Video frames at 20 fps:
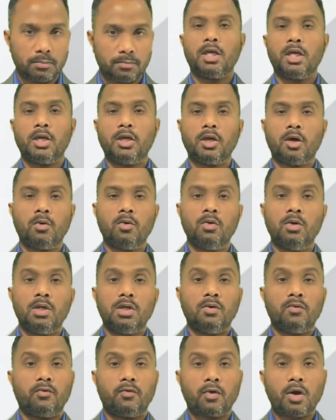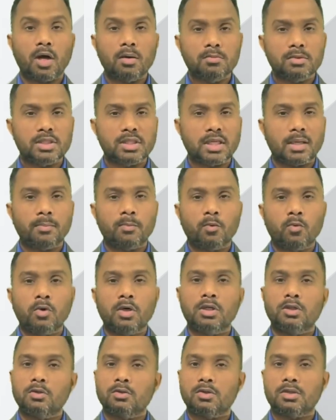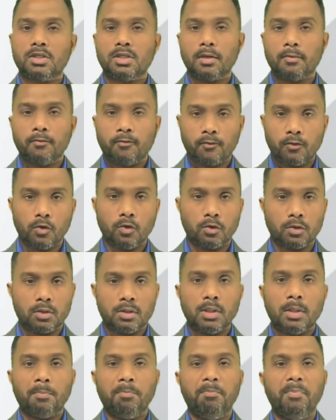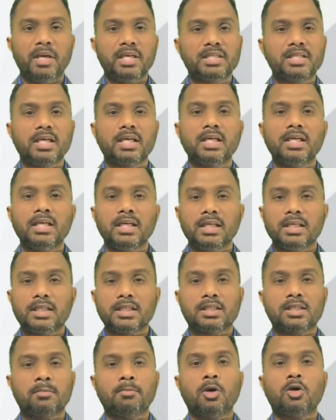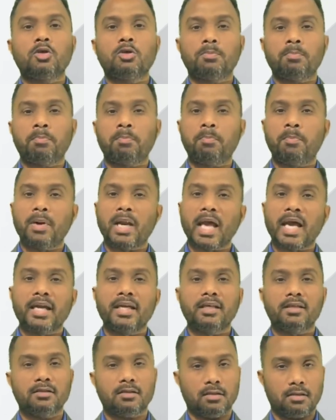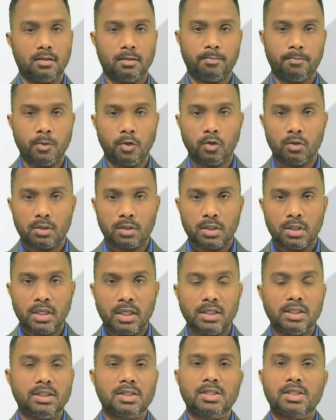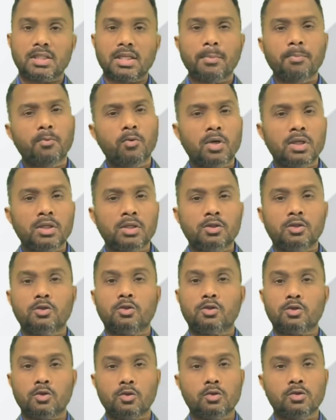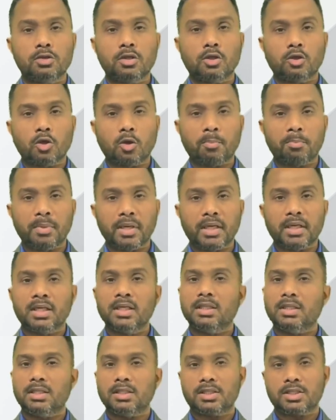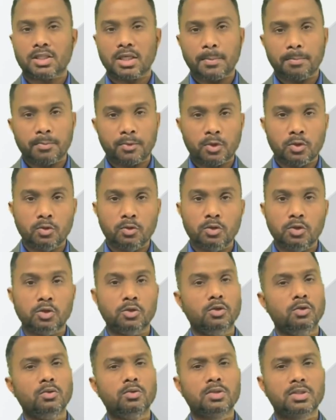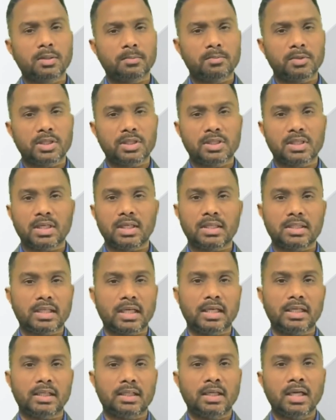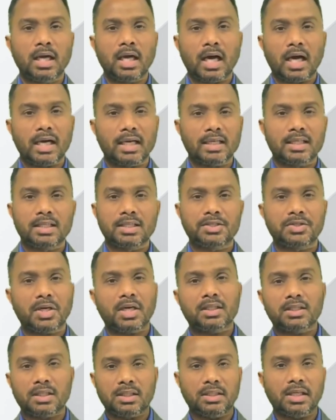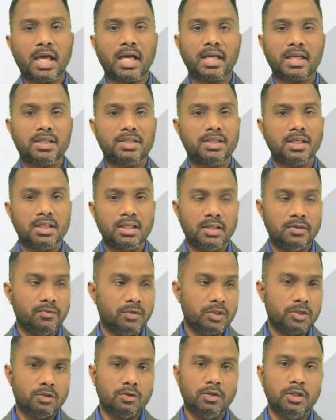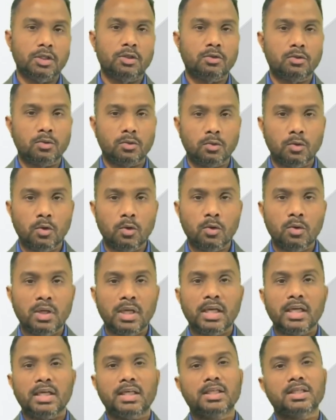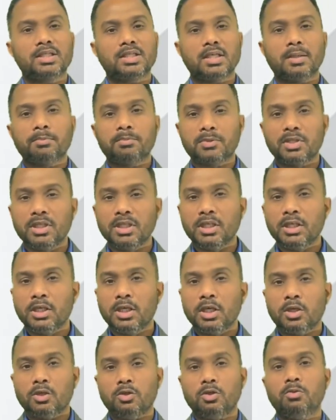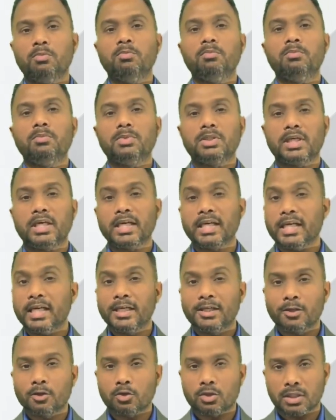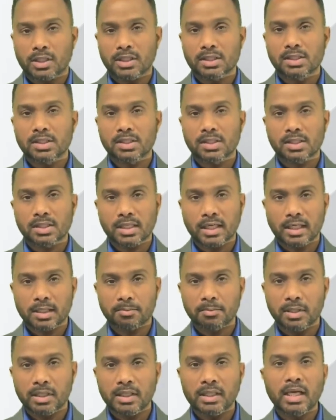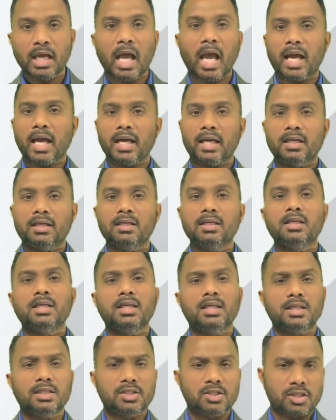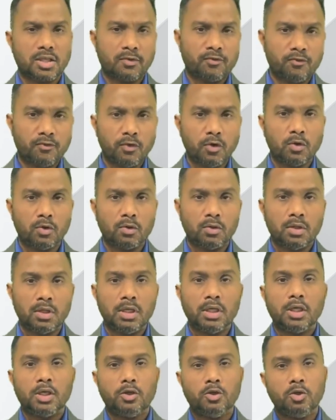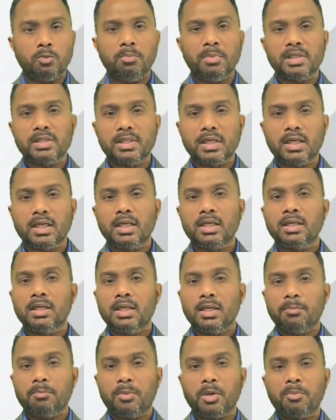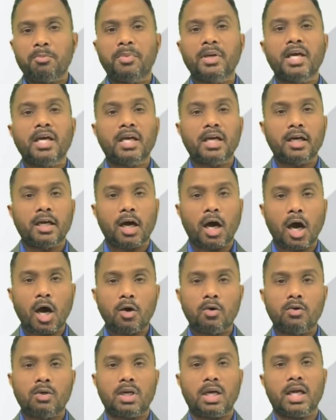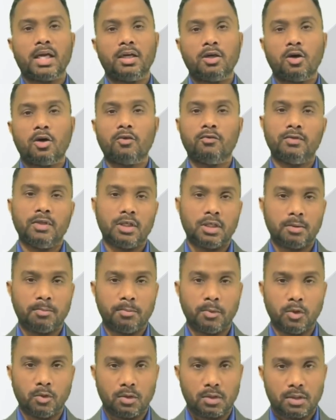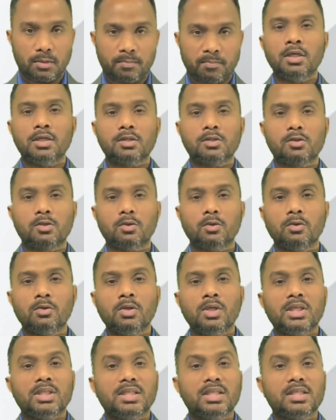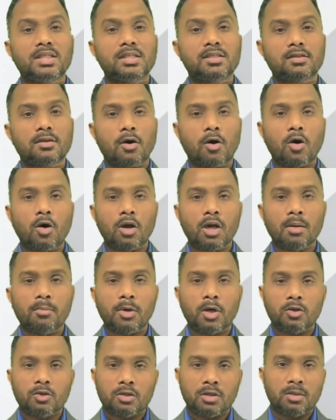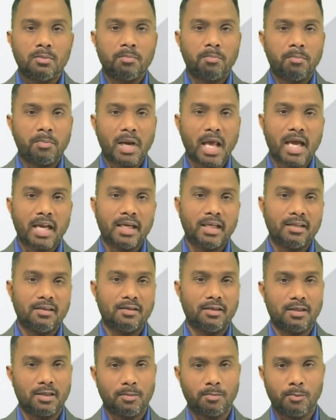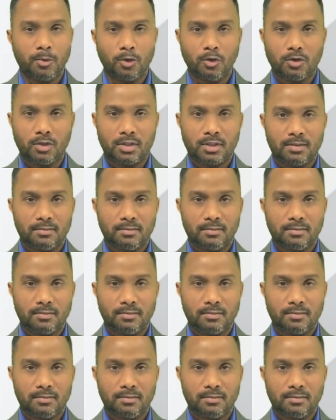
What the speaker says: Now, from step 1 to step 4, basically it is about planning the report. In step 1, you choose the topic. In step 2, you do some research and understand the direction in which you need to go. In step 3, you create your thesis statement. And in step 4, you basically prepare an outline of the report. So this is all about planning the report.